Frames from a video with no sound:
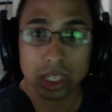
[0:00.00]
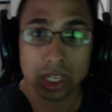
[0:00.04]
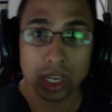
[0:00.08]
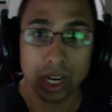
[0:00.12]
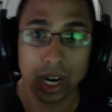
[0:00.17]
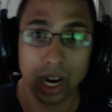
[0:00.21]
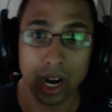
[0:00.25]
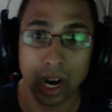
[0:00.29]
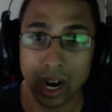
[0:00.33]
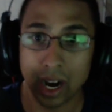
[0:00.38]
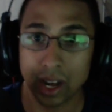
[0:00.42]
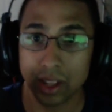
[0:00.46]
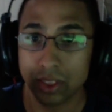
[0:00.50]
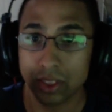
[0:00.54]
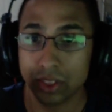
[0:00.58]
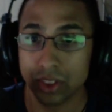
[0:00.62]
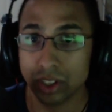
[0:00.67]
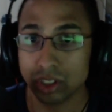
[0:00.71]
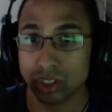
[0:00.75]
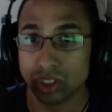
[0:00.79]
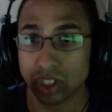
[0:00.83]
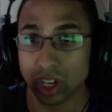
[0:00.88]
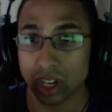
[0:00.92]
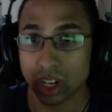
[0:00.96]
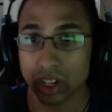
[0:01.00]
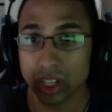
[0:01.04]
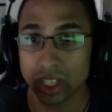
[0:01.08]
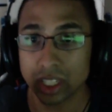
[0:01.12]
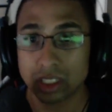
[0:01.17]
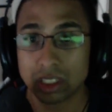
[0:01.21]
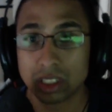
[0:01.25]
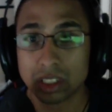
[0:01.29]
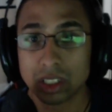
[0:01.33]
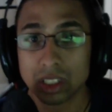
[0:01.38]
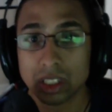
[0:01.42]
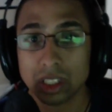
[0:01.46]
The
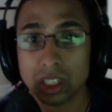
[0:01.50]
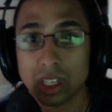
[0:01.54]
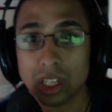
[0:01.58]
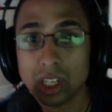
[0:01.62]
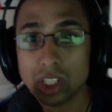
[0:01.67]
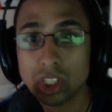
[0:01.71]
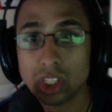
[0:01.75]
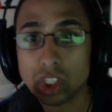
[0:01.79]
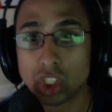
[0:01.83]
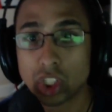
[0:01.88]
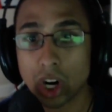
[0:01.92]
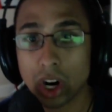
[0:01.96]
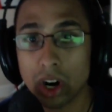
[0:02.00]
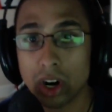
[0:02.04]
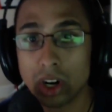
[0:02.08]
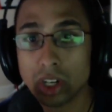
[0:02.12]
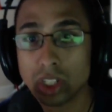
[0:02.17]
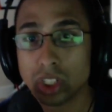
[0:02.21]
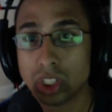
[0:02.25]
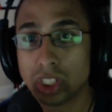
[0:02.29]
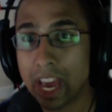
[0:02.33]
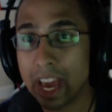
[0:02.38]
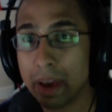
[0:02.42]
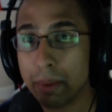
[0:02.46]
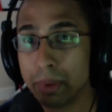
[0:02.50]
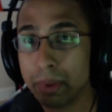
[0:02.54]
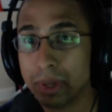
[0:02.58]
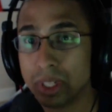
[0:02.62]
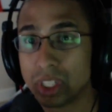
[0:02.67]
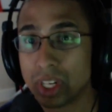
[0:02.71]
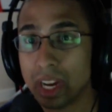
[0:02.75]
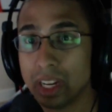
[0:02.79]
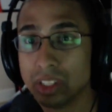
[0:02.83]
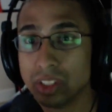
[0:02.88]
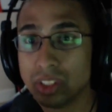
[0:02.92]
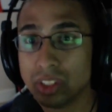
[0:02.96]
Zealot charge damage
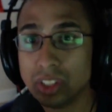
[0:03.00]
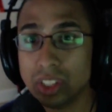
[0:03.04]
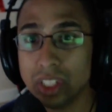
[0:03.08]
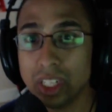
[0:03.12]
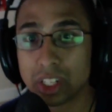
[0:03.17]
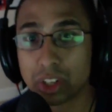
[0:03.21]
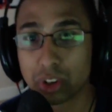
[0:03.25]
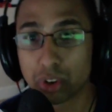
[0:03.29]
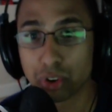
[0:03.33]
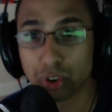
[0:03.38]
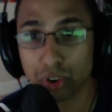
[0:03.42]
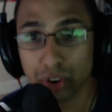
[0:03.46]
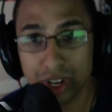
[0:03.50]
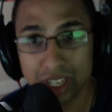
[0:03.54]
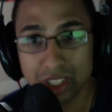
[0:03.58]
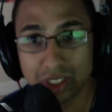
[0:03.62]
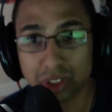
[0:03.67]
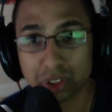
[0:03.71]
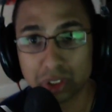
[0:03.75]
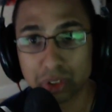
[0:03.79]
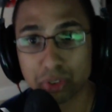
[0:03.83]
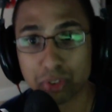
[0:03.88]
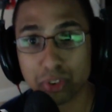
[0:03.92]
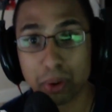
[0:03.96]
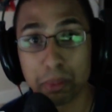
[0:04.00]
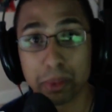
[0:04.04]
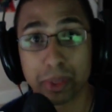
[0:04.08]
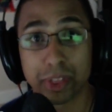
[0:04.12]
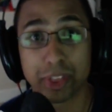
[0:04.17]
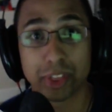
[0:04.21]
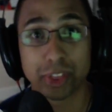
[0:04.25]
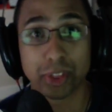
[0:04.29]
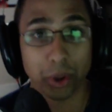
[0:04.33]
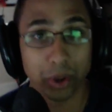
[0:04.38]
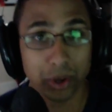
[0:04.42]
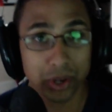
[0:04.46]
has decreased from
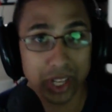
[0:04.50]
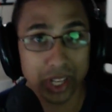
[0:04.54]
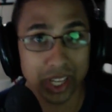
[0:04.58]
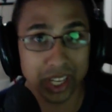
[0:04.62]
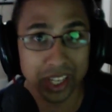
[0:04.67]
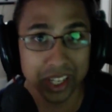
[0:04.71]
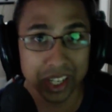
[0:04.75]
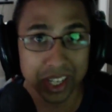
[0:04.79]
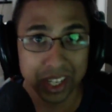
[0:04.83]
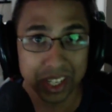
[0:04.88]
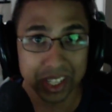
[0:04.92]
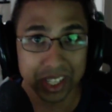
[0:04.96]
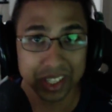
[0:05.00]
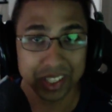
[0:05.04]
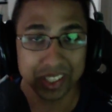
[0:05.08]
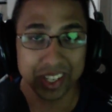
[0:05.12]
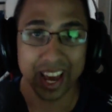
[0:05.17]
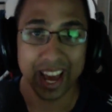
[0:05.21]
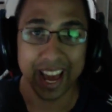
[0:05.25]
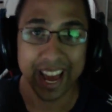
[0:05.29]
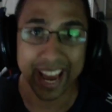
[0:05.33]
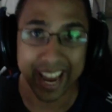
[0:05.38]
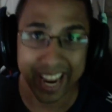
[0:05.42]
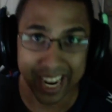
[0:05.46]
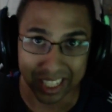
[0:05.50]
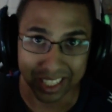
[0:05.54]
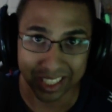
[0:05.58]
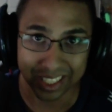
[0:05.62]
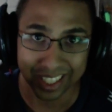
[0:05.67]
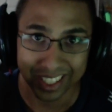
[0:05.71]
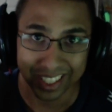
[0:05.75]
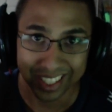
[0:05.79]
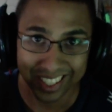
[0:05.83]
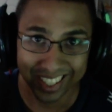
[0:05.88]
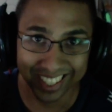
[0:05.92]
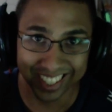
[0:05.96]
30 to 8,
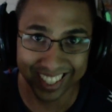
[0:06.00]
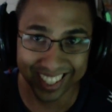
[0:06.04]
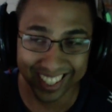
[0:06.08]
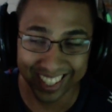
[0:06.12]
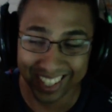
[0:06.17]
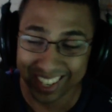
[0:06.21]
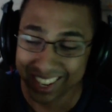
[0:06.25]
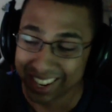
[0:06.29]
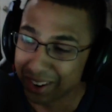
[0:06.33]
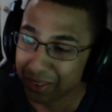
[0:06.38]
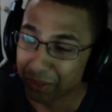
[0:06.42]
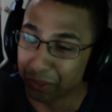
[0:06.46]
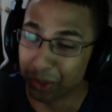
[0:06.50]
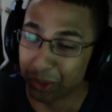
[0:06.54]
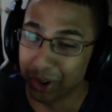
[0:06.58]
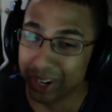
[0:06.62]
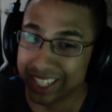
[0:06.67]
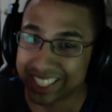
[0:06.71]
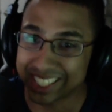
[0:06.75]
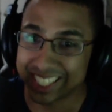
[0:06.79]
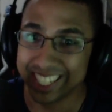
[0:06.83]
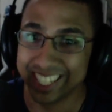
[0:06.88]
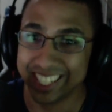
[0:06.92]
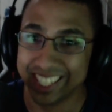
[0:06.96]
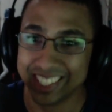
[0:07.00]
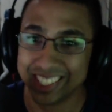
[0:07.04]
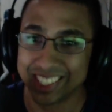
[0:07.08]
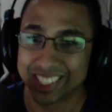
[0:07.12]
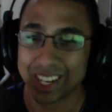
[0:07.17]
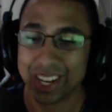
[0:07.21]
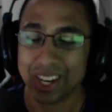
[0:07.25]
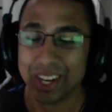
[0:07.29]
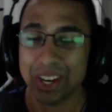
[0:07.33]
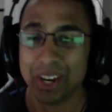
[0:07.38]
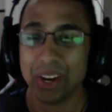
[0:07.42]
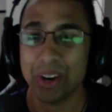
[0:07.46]
which is
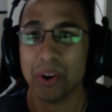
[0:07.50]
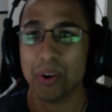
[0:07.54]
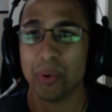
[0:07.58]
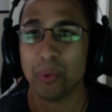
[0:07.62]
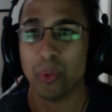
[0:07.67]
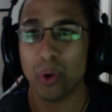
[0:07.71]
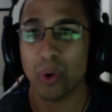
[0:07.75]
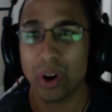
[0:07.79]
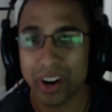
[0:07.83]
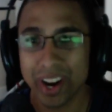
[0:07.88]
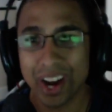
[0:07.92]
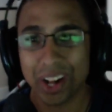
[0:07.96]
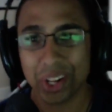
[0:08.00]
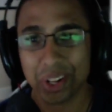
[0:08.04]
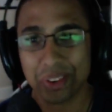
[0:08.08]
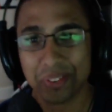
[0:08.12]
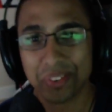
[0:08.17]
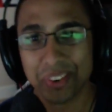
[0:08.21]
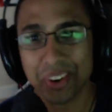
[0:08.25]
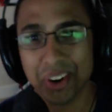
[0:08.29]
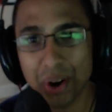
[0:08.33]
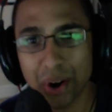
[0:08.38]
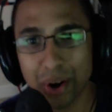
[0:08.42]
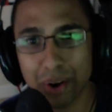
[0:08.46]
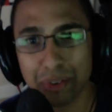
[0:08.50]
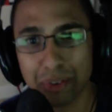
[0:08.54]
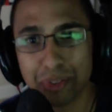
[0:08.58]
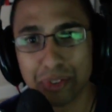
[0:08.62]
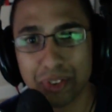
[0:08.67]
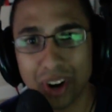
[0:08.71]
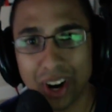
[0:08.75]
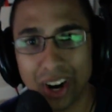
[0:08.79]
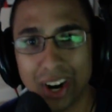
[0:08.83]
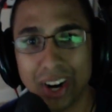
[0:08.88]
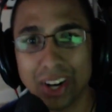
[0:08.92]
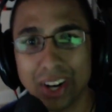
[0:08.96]
one hell of a
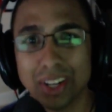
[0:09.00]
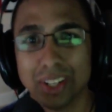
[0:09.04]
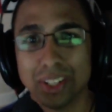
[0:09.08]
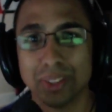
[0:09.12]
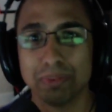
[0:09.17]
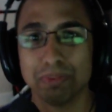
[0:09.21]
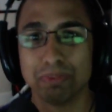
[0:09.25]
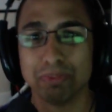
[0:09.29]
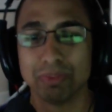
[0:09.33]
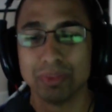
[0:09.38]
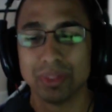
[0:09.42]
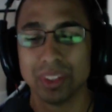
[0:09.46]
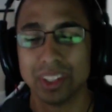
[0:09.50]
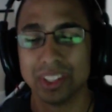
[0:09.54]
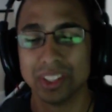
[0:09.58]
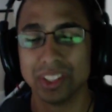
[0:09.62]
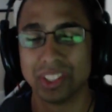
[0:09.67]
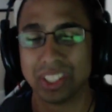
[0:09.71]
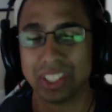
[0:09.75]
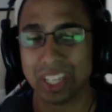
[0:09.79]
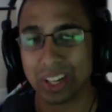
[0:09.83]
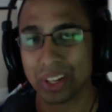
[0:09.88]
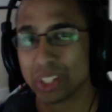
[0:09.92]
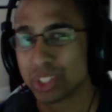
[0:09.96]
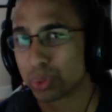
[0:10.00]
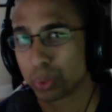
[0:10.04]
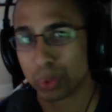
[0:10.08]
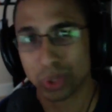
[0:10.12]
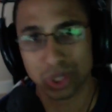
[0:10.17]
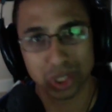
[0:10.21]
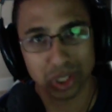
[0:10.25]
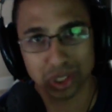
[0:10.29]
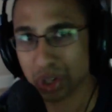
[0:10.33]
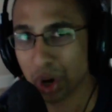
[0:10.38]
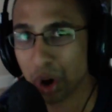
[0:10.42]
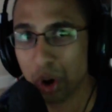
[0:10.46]
nerf. Zealots were
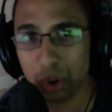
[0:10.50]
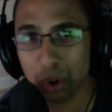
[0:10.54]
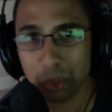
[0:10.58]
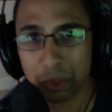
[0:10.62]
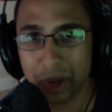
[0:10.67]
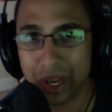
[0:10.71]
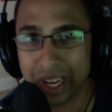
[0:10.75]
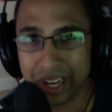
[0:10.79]
just OP.